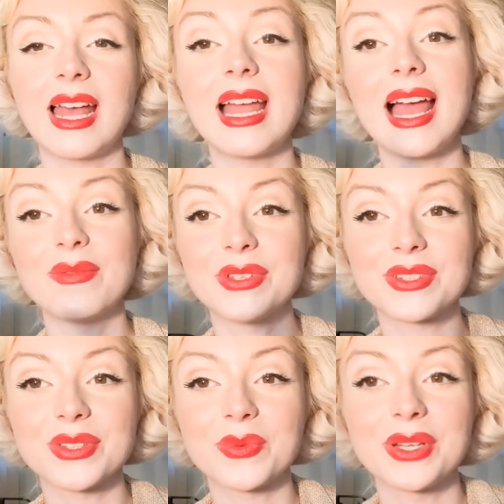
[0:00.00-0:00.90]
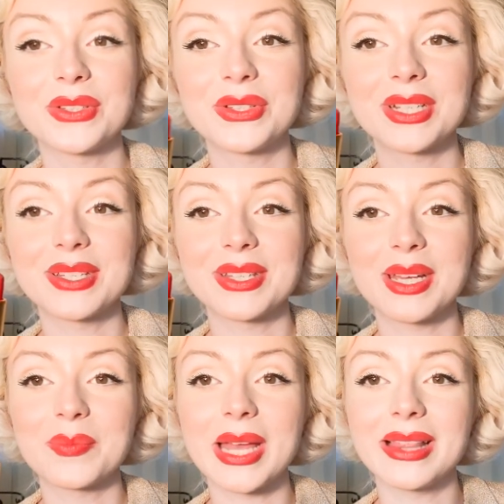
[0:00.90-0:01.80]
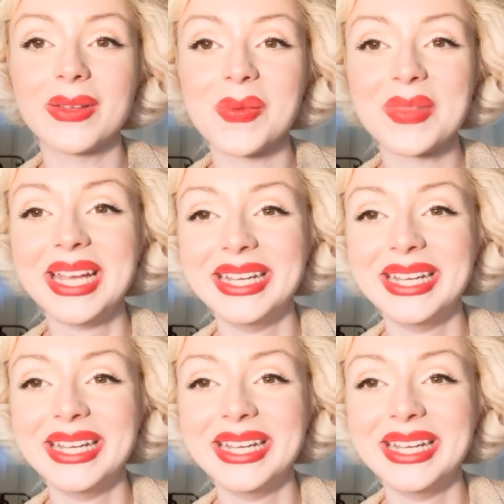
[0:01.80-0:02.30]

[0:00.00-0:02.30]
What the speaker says: And I have used this one, as you can see, I love.